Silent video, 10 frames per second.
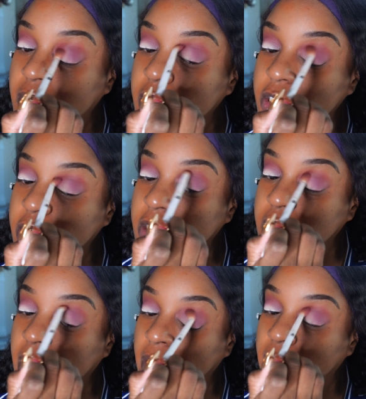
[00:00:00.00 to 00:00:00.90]
Because you
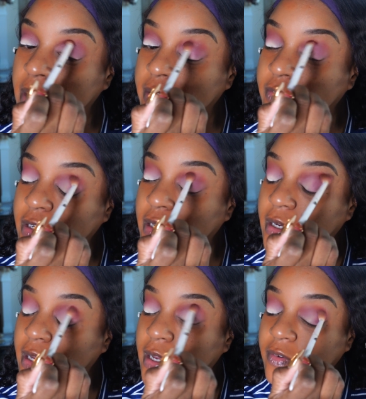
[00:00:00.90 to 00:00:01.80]
just never,
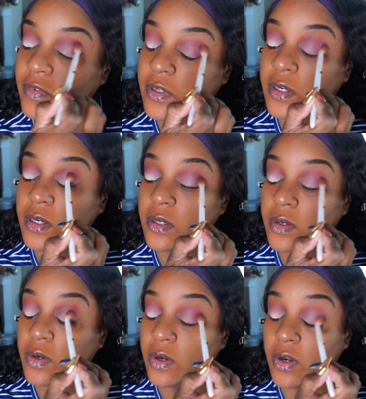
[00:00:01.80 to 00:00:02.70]
ever
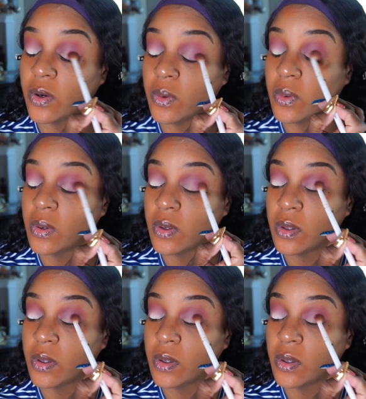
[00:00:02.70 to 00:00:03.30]
know.